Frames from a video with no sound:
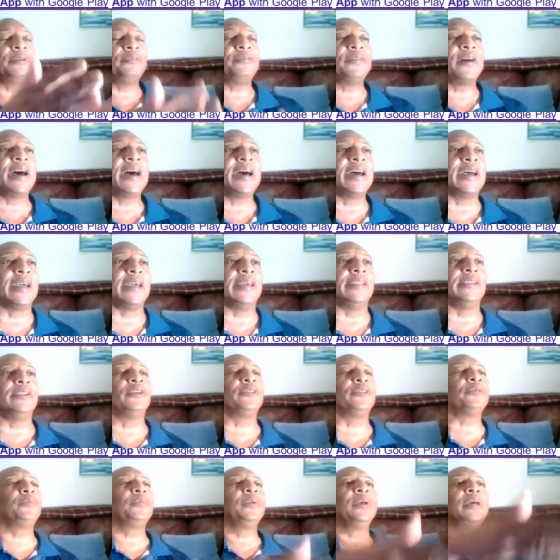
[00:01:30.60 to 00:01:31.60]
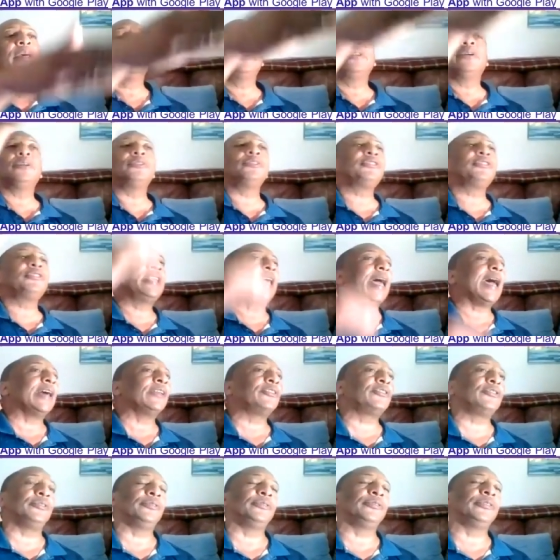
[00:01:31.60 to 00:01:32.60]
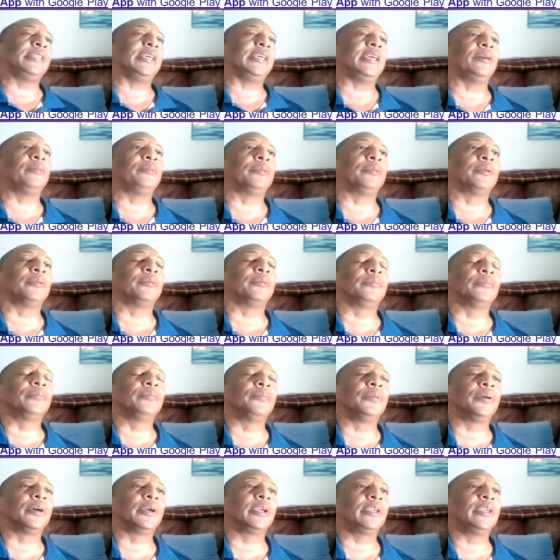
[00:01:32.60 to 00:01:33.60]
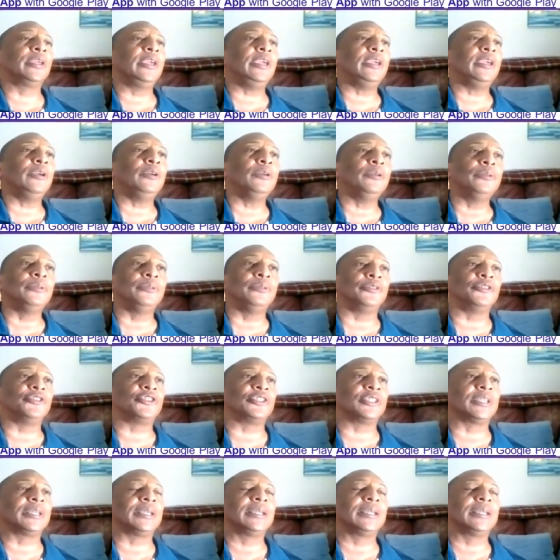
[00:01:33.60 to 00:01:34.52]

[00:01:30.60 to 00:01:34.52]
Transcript: fine. Those those statues there were were huge.